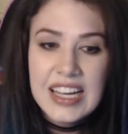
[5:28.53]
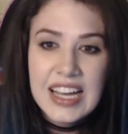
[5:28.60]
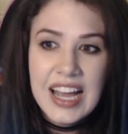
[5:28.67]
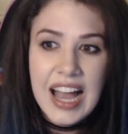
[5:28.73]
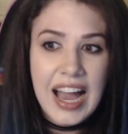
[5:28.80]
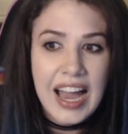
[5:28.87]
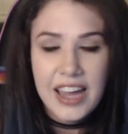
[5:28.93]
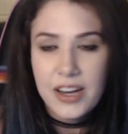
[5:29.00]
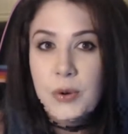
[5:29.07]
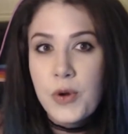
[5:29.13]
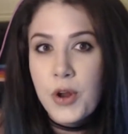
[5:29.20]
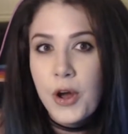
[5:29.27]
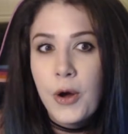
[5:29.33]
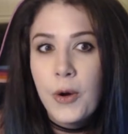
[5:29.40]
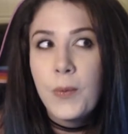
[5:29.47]
I don't
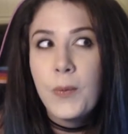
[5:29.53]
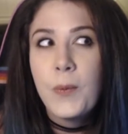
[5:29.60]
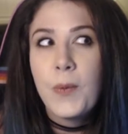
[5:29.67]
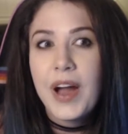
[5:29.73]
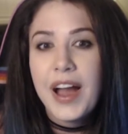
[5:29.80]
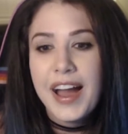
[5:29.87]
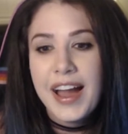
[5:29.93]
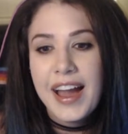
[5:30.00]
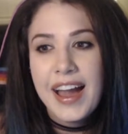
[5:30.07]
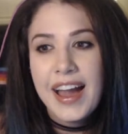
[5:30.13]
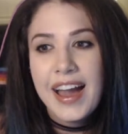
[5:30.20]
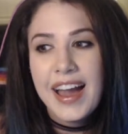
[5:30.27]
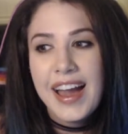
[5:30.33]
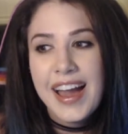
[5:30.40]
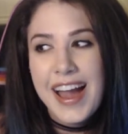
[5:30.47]
know
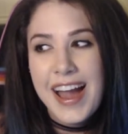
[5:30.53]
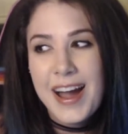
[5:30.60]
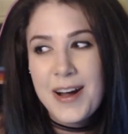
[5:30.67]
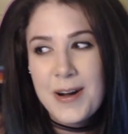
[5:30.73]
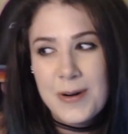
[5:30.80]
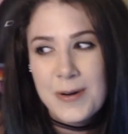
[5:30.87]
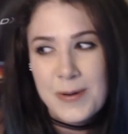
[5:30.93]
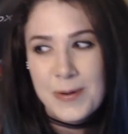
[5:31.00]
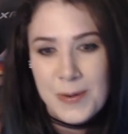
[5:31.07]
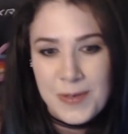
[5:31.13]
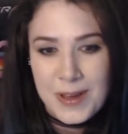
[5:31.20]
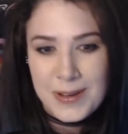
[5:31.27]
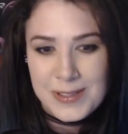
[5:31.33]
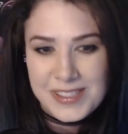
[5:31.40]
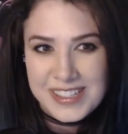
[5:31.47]
how
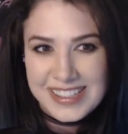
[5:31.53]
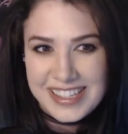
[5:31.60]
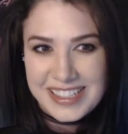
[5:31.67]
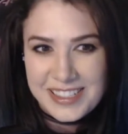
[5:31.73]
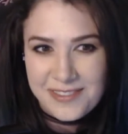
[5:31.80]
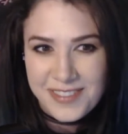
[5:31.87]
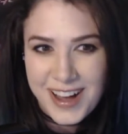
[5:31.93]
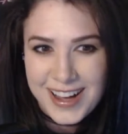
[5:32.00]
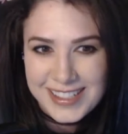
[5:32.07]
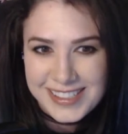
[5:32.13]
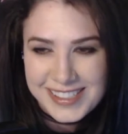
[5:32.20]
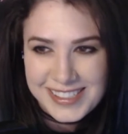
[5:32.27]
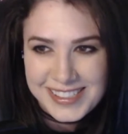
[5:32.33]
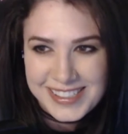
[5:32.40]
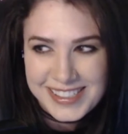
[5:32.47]
those deleted VODs
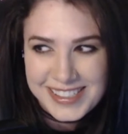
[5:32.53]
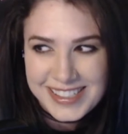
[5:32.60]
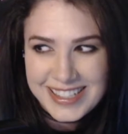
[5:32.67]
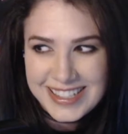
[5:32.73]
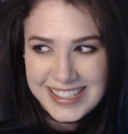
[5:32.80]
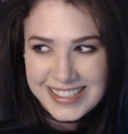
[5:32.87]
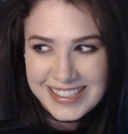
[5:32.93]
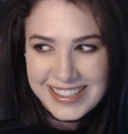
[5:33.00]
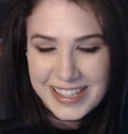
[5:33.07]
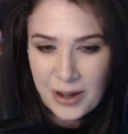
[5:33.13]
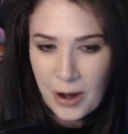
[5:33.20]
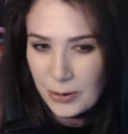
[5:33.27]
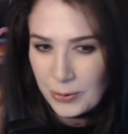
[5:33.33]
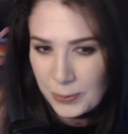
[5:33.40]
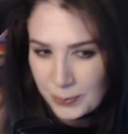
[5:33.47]
that
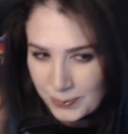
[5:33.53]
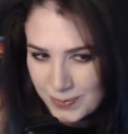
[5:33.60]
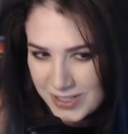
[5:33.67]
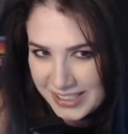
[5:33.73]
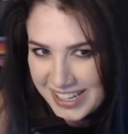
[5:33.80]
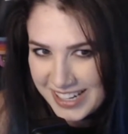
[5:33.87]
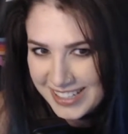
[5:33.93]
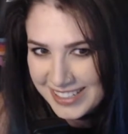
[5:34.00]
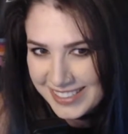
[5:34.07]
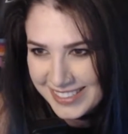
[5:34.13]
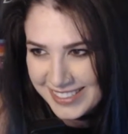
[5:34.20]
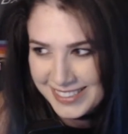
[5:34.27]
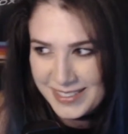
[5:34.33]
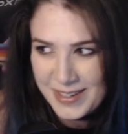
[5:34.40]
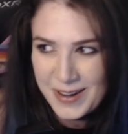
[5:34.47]
aren't deleted
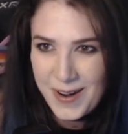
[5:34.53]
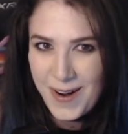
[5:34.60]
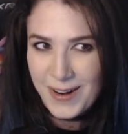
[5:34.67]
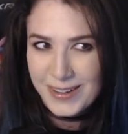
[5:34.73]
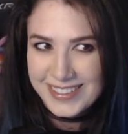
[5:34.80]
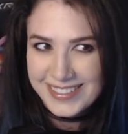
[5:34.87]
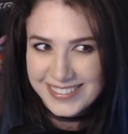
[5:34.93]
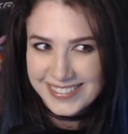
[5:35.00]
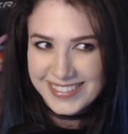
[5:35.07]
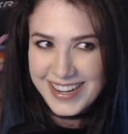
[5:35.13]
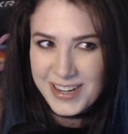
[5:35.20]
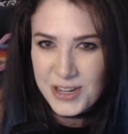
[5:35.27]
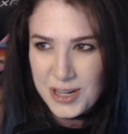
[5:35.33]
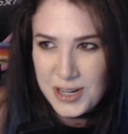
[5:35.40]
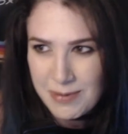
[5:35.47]
aren't a
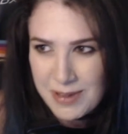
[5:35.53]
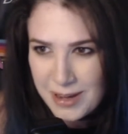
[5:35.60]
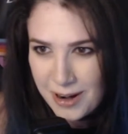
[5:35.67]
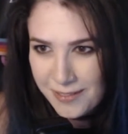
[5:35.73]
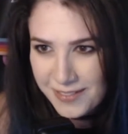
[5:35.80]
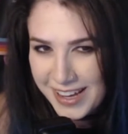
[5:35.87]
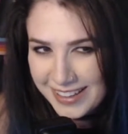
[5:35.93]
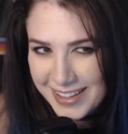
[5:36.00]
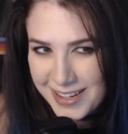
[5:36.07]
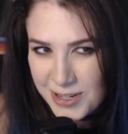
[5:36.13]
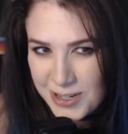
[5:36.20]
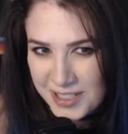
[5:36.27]
GDPR violation.